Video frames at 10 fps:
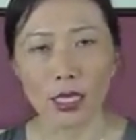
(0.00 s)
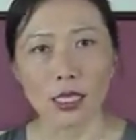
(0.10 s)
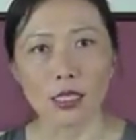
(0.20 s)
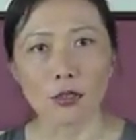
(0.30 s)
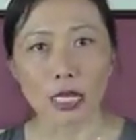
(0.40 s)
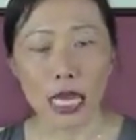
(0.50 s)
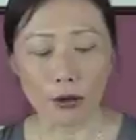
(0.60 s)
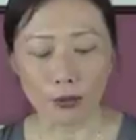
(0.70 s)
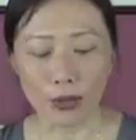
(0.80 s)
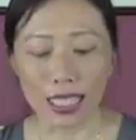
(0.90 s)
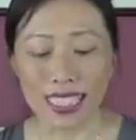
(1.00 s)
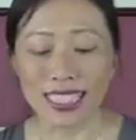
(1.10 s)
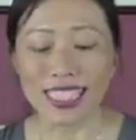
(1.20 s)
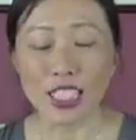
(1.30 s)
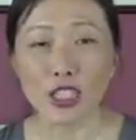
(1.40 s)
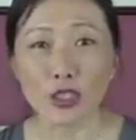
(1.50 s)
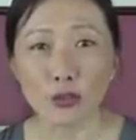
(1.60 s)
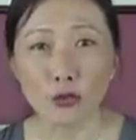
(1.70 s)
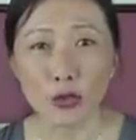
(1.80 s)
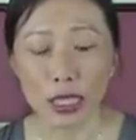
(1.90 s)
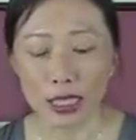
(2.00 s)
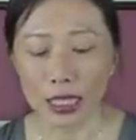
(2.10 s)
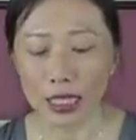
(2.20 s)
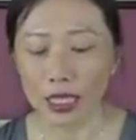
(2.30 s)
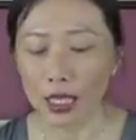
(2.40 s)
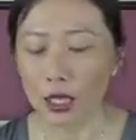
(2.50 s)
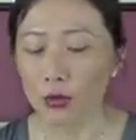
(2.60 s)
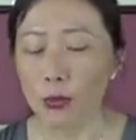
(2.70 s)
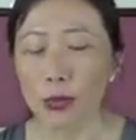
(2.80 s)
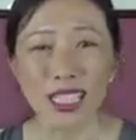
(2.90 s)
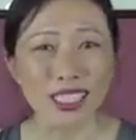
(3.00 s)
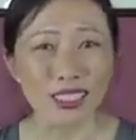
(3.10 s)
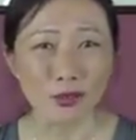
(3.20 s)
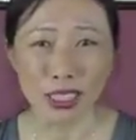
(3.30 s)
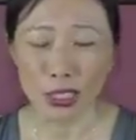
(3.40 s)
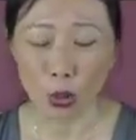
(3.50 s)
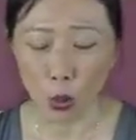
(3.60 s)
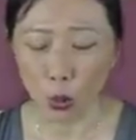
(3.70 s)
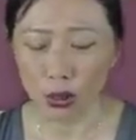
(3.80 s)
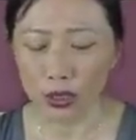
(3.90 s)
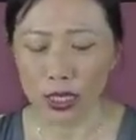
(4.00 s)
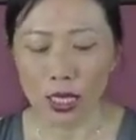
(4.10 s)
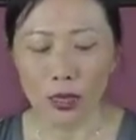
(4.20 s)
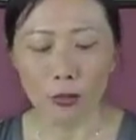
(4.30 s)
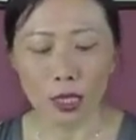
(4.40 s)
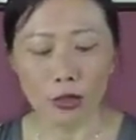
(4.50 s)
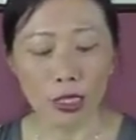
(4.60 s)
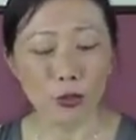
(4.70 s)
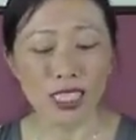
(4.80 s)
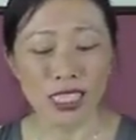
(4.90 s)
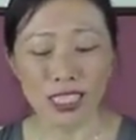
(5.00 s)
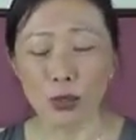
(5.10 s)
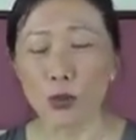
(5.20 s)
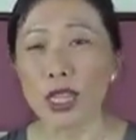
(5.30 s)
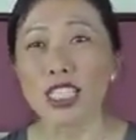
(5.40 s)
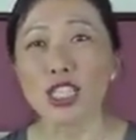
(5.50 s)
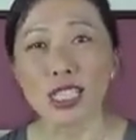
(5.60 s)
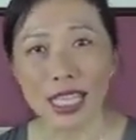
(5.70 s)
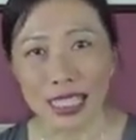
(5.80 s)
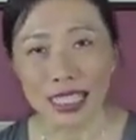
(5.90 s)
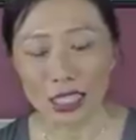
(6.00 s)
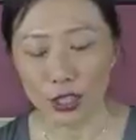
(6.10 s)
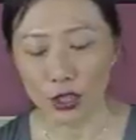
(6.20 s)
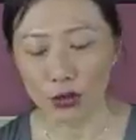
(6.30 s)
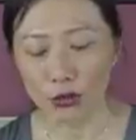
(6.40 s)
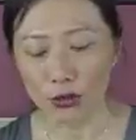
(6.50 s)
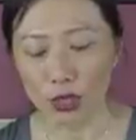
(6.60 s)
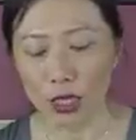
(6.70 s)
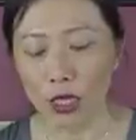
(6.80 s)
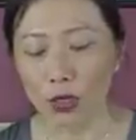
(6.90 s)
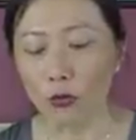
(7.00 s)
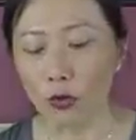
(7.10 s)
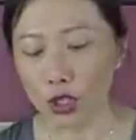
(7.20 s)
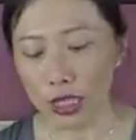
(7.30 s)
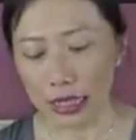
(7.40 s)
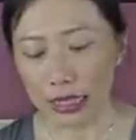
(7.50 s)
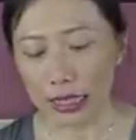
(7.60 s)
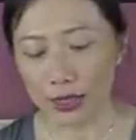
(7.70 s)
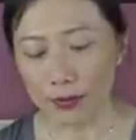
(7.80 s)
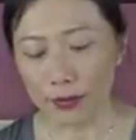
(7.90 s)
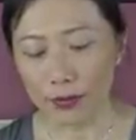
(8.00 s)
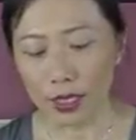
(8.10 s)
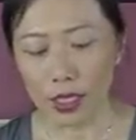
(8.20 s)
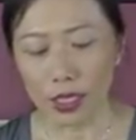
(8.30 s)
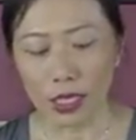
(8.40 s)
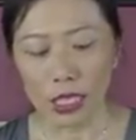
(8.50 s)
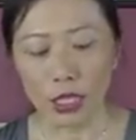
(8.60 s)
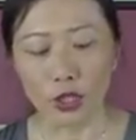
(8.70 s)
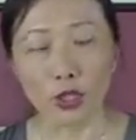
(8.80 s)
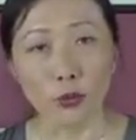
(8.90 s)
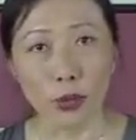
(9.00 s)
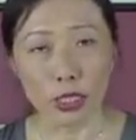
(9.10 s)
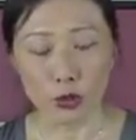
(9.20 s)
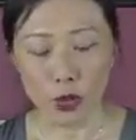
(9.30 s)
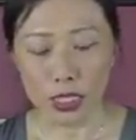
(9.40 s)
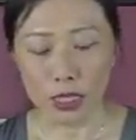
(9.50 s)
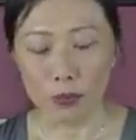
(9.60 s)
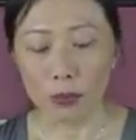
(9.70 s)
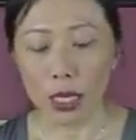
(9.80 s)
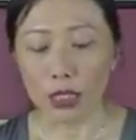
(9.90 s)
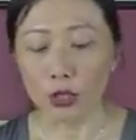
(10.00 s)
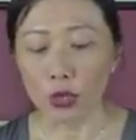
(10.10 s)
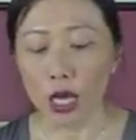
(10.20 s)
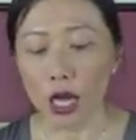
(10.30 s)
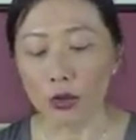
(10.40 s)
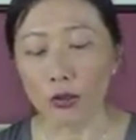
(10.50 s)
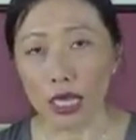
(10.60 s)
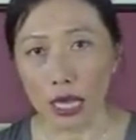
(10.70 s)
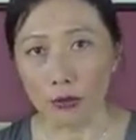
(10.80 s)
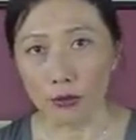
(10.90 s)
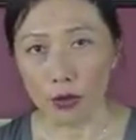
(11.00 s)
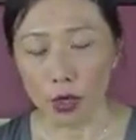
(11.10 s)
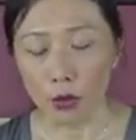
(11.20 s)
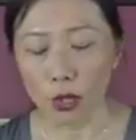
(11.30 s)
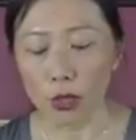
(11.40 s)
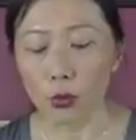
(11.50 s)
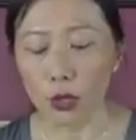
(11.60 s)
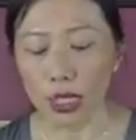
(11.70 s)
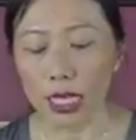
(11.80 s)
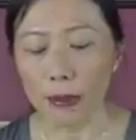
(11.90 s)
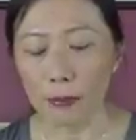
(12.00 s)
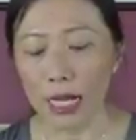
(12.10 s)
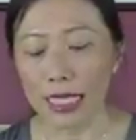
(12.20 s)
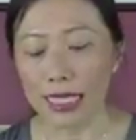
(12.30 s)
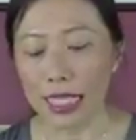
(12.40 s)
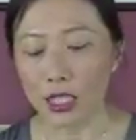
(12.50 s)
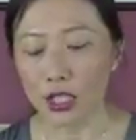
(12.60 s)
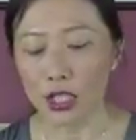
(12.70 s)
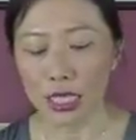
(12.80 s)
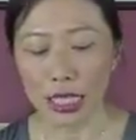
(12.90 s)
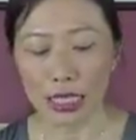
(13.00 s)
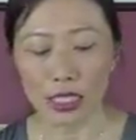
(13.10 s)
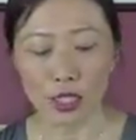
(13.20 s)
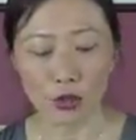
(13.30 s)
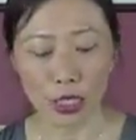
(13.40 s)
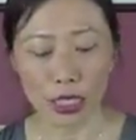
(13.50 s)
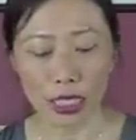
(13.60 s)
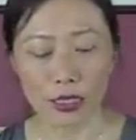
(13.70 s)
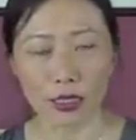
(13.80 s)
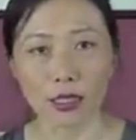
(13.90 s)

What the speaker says: So now, in addition to feeling reproductively old, Miriam was dealing with a genetic issue. Fortunately, it could be addressed by doing IVF with pre-implantation genetic screening,